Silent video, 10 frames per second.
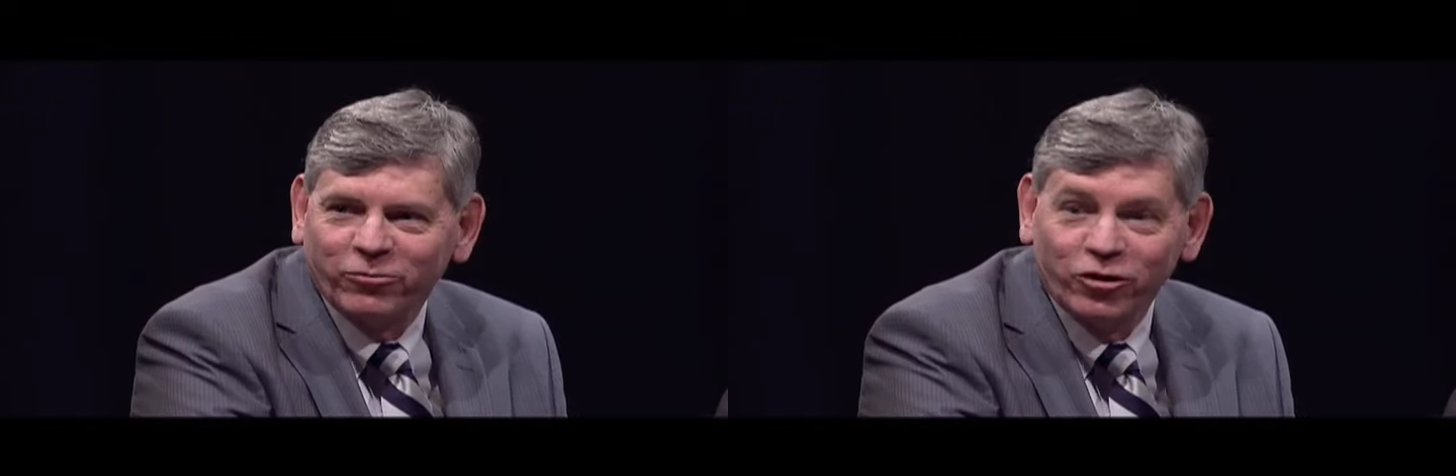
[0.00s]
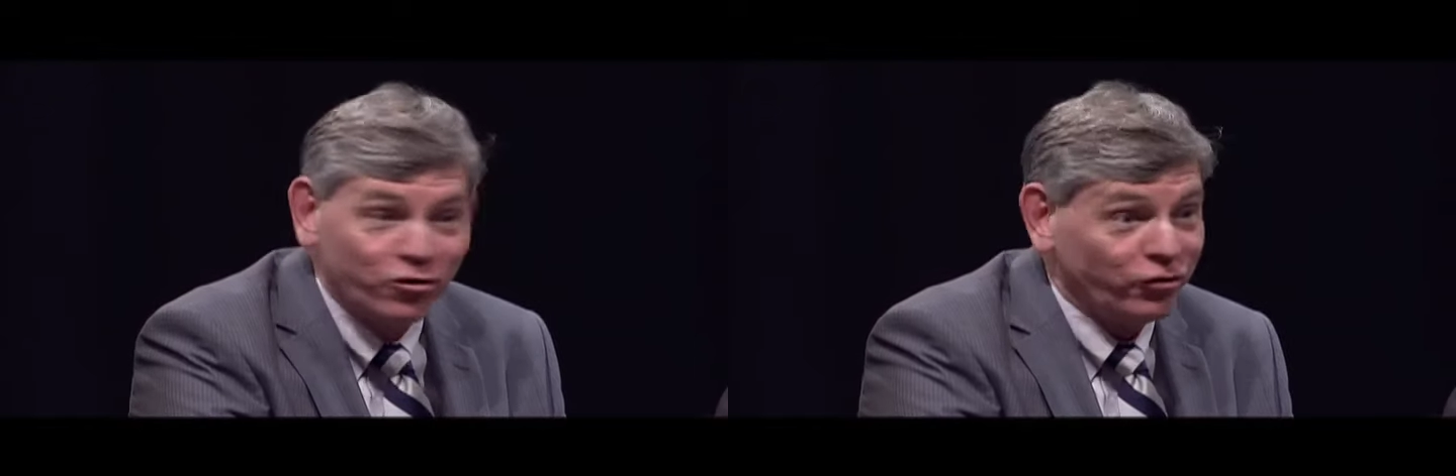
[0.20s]

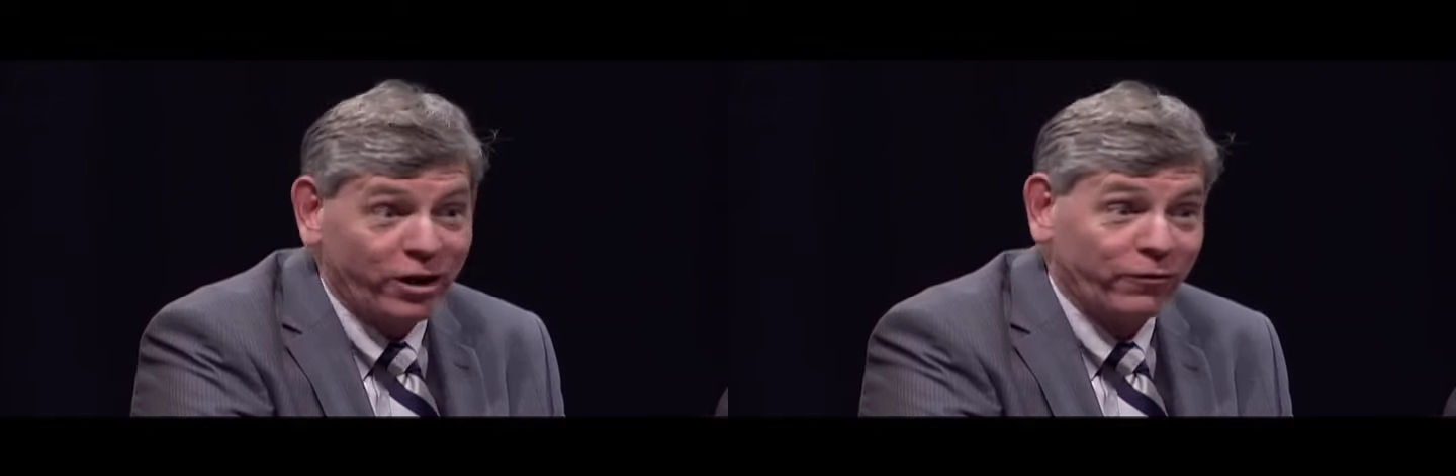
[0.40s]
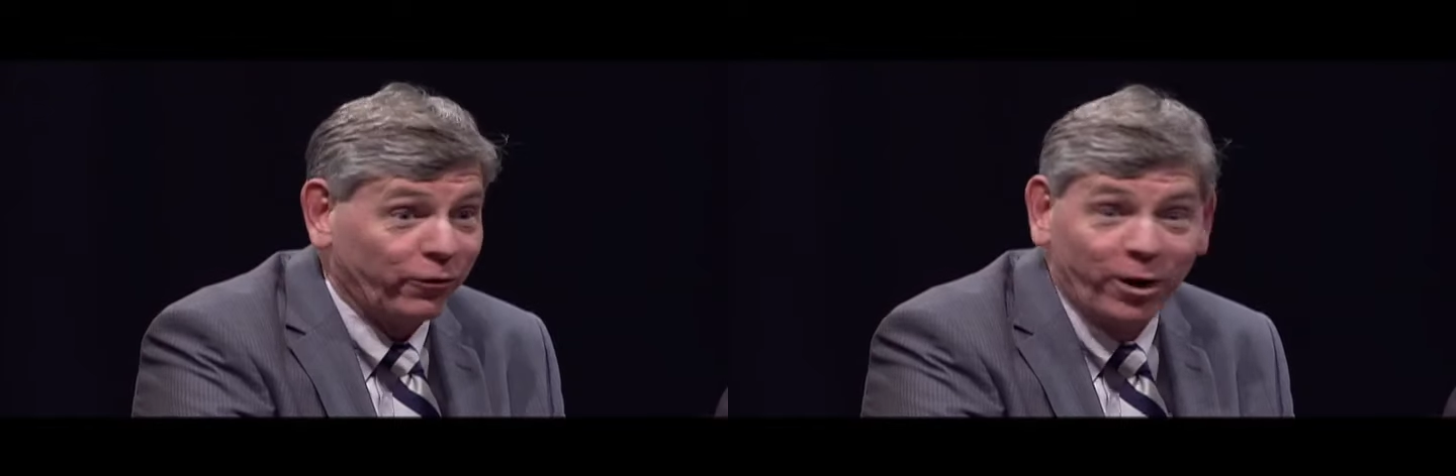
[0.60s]
you just
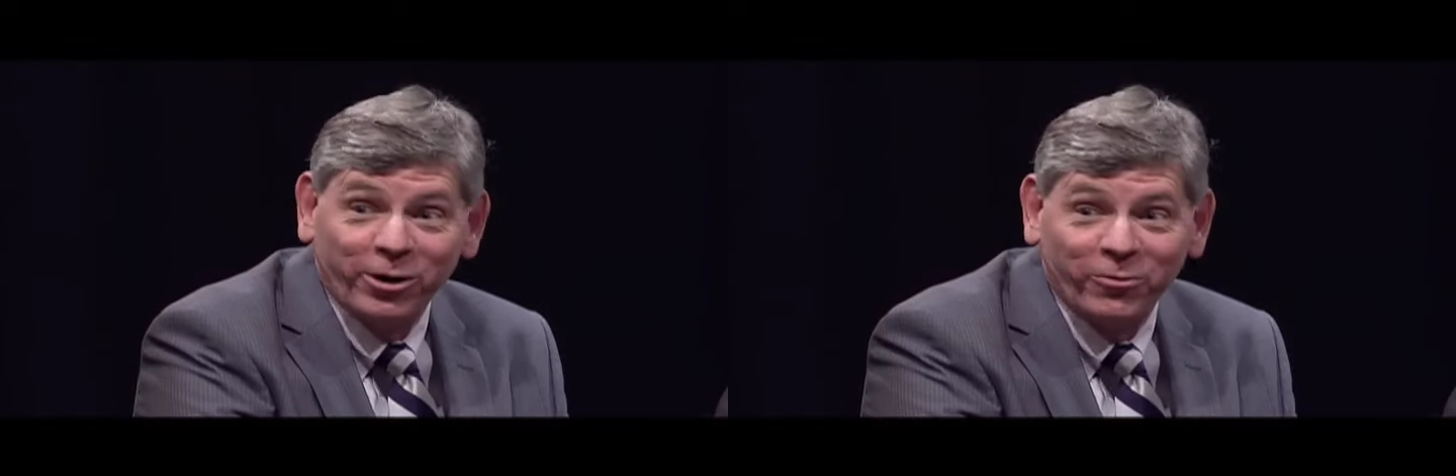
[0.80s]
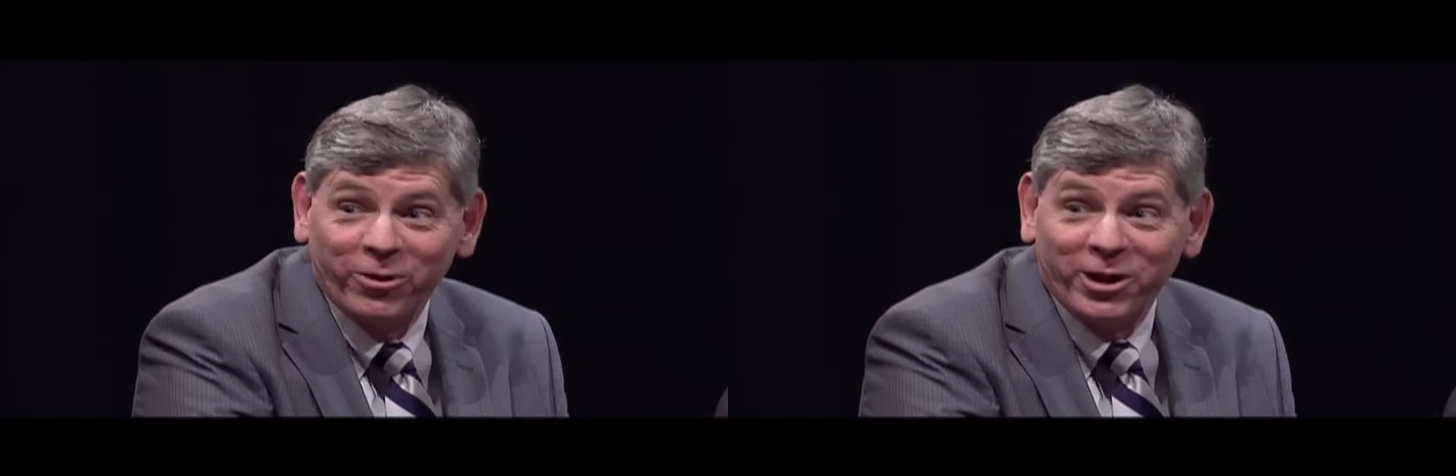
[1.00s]
get
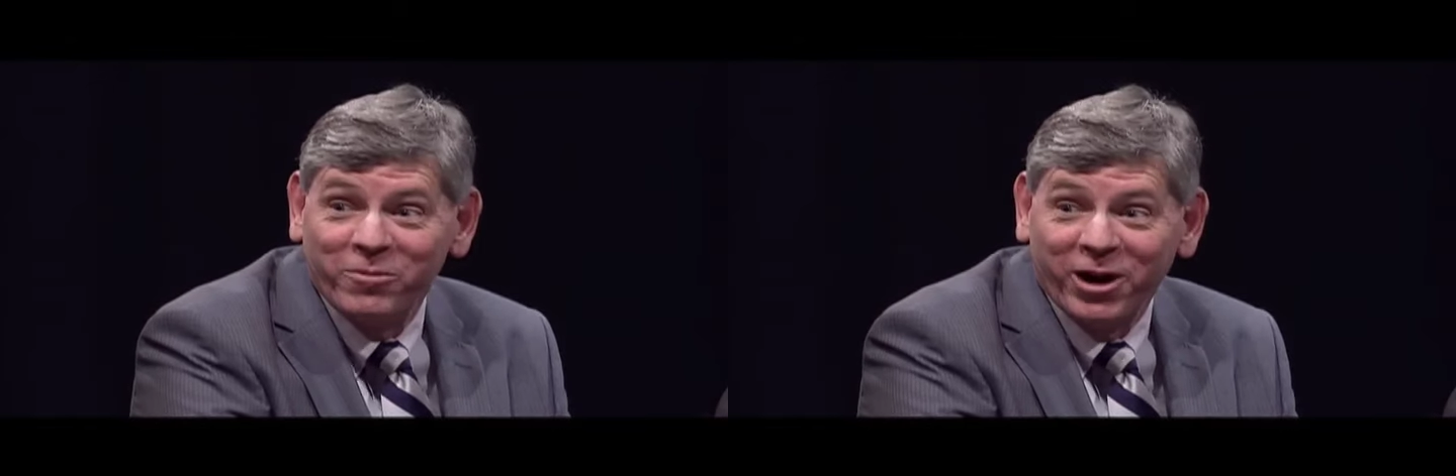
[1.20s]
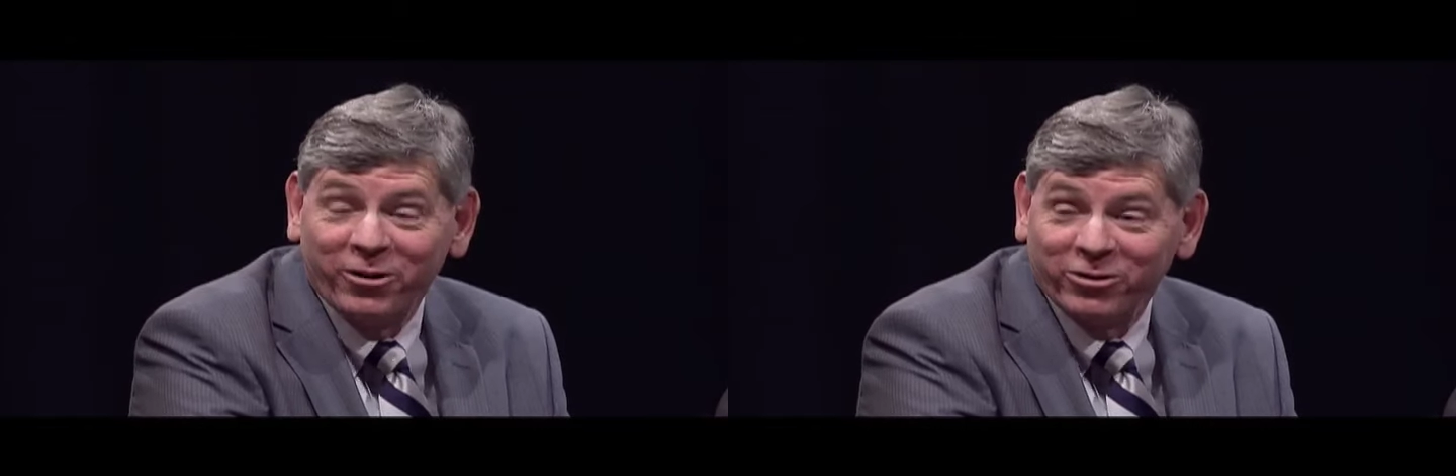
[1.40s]
flooded with
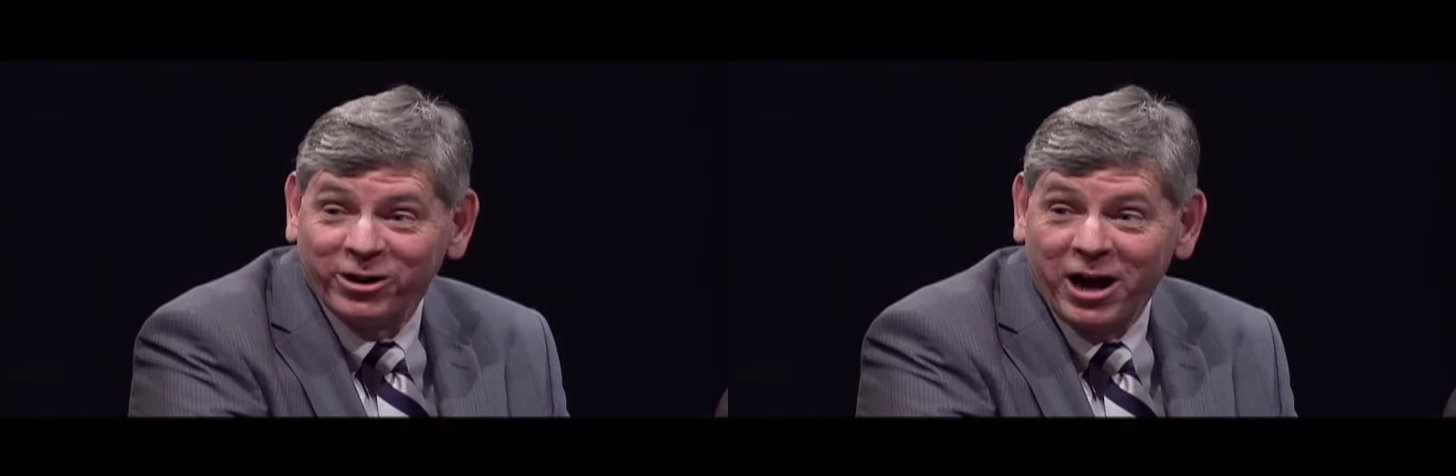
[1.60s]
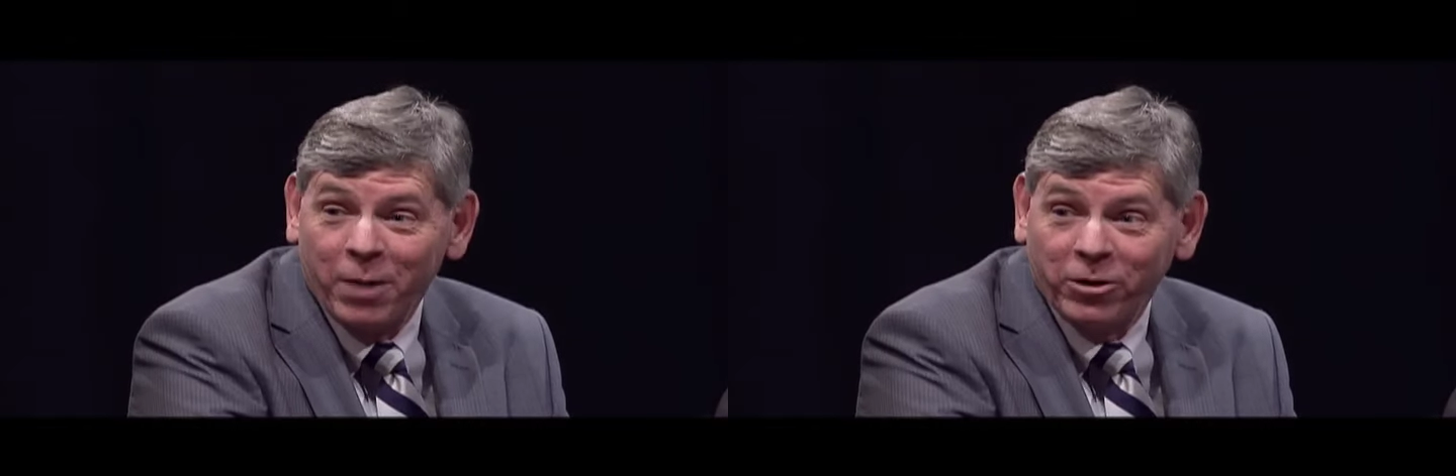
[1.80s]
emails
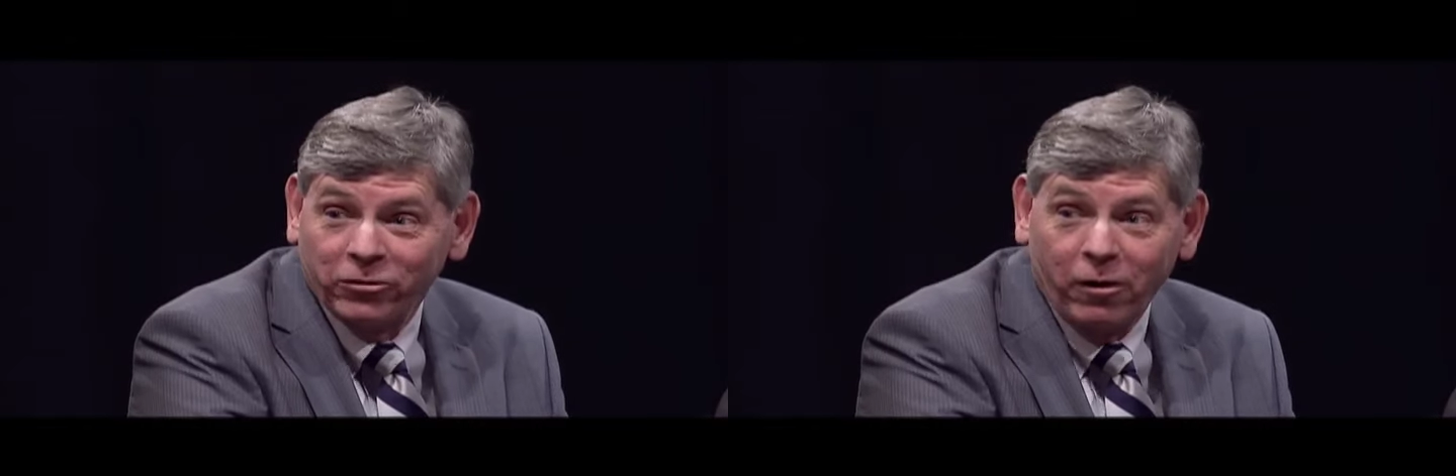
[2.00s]
and comments,